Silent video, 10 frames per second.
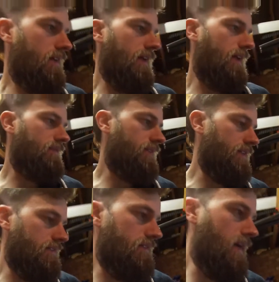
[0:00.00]
again, if that
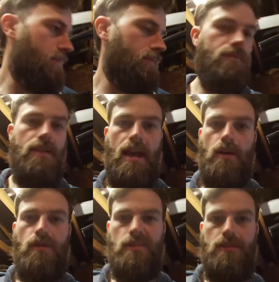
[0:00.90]
doesn't happen
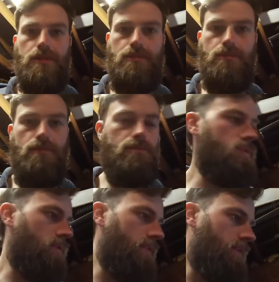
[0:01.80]
now, that's
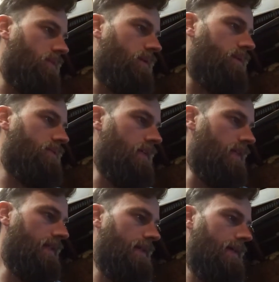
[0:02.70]
not the end of the world.
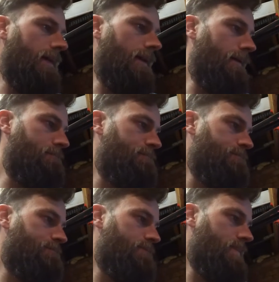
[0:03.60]

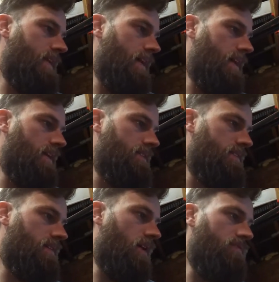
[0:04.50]
And
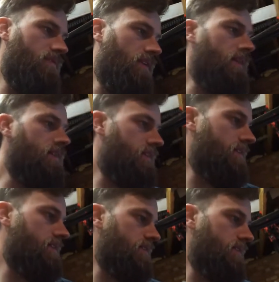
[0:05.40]
hopefully,
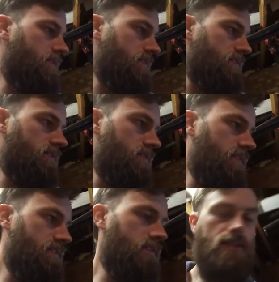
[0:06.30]
then the last thing on the
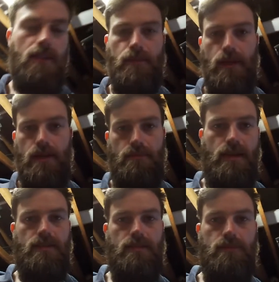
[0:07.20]
list is going to be
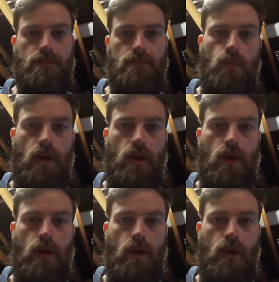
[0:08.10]
make some